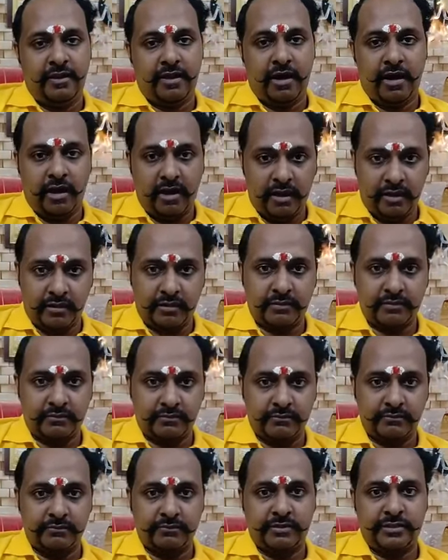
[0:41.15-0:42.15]
or
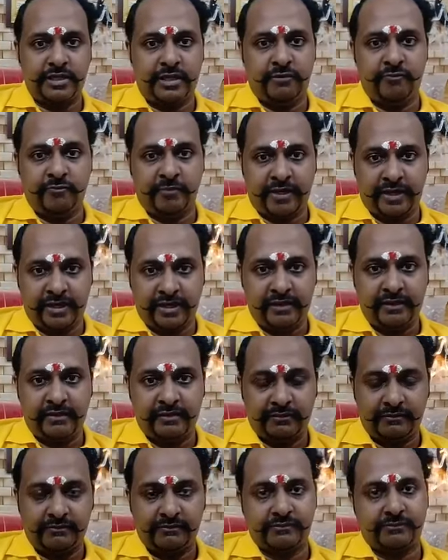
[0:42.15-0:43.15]
save
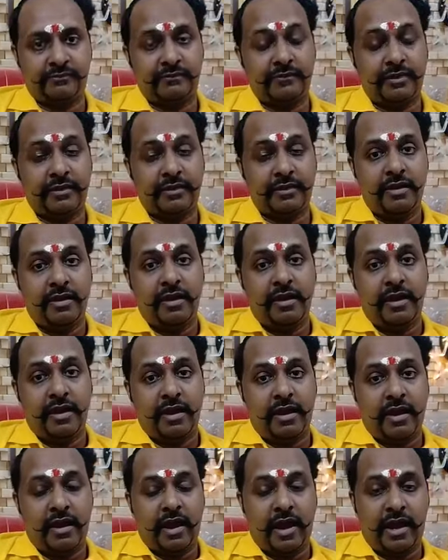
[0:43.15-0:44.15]
money
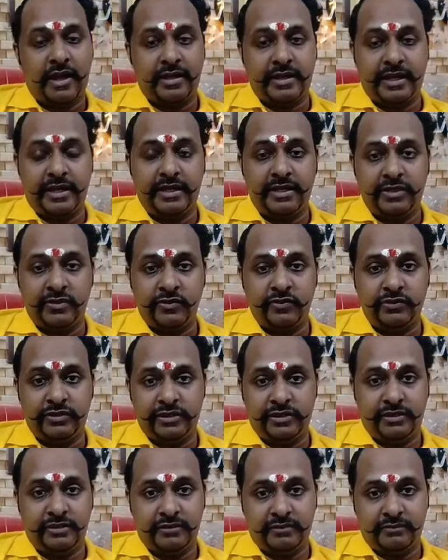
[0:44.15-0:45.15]
and then do
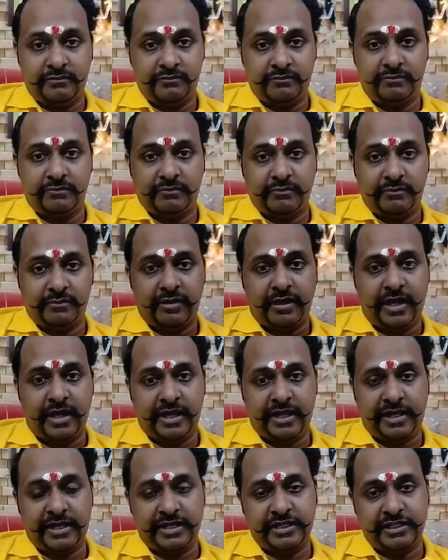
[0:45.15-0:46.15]
the
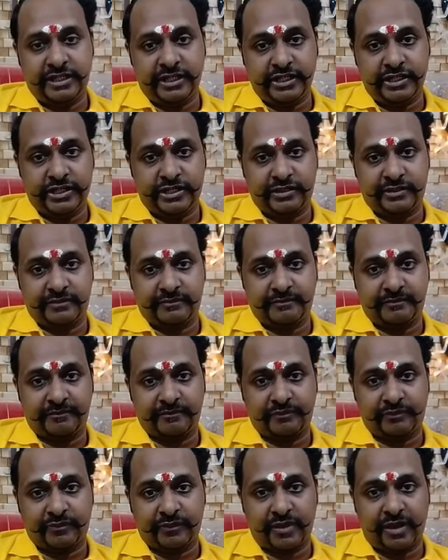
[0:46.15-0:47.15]
higher education
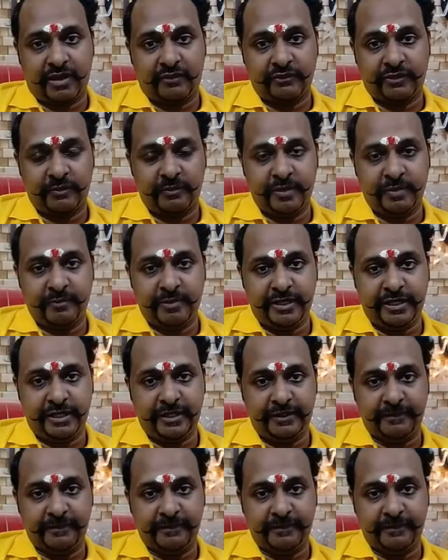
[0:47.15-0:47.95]
after BP.